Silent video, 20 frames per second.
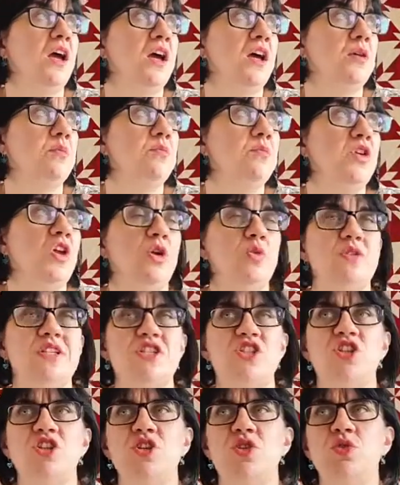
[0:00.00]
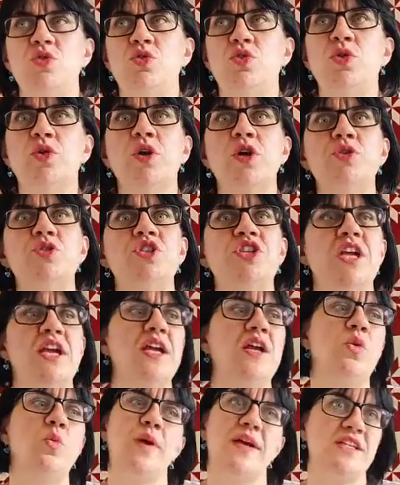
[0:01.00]
um you know did you
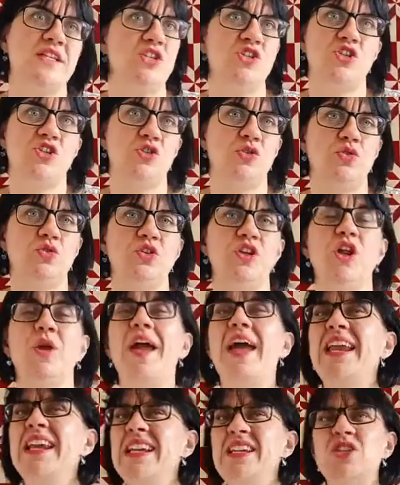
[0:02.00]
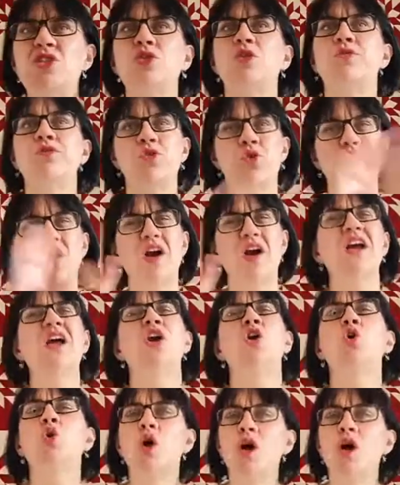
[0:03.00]
crochet a wedding shawl you know any sort of cra